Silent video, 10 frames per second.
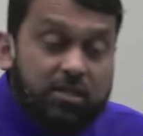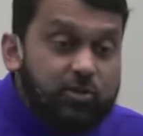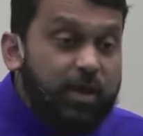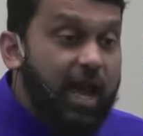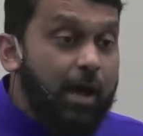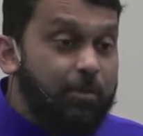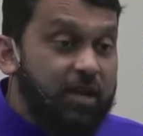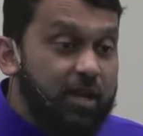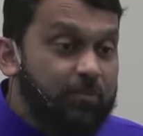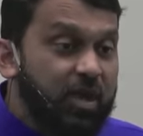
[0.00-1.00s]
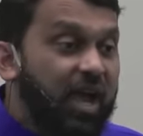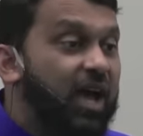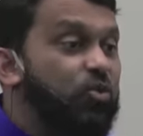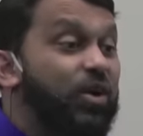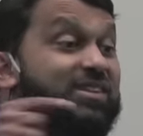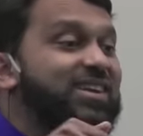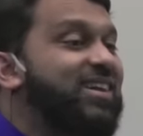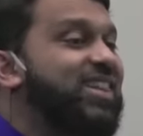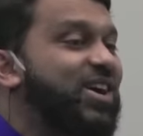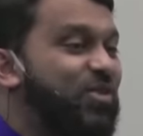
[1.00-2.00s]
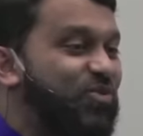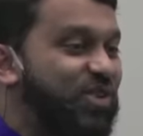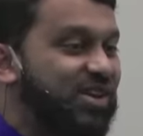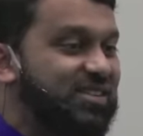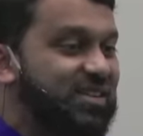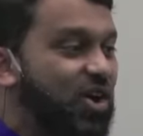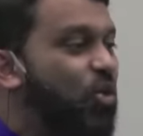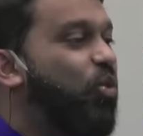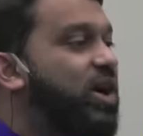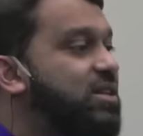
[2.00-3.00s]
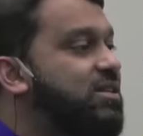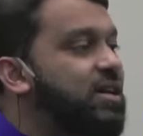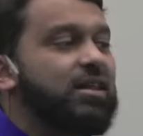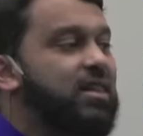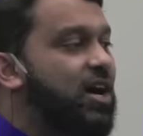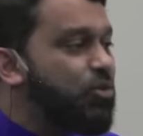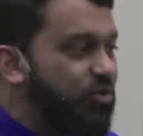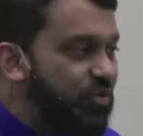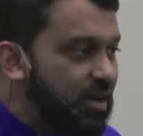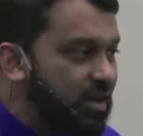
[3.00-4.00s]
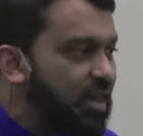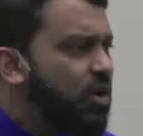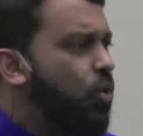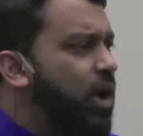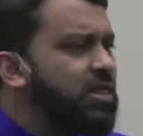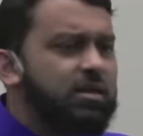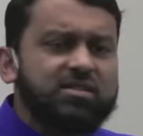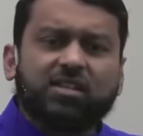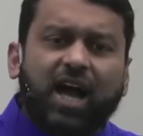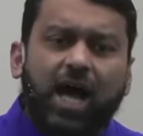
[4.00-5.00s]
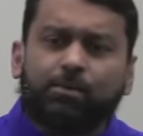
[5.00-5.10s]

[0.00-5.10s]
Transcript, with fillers: happening? And what did Allah reveal? What did Allah reveal when the Sahaba were